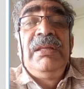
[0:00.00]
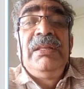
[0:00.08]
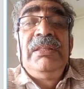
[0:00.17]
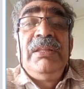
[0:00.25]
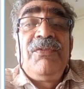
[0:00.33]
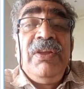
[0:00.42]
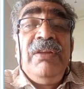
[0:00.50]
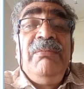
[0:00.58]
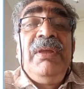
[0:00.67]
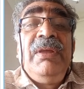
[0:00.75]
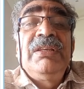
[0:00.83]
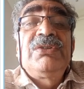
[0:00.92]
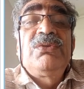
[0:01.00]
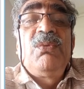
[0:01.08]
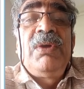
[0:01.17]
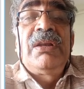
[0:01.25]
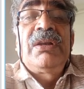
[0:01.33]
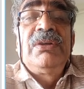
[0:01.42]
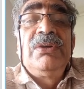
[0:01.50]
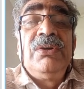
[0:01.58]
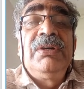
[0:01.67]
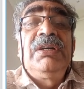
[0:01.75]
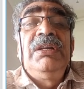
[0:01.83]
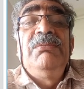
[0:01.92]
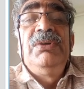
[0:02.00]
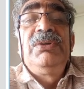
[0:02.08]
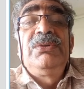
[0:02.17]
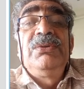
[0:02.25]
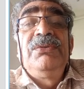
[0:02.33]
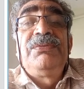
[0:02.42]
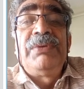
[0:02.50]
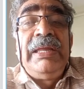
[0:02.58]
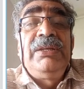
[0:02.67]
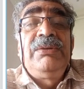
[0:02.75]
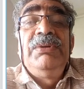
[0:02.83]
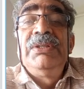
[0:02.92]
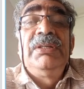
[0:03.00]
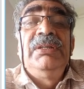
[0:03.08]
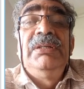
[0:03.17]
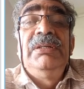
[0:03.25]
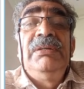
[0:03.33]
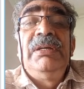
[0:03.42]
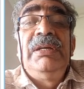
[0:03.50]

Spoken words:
the females were not able to fight with the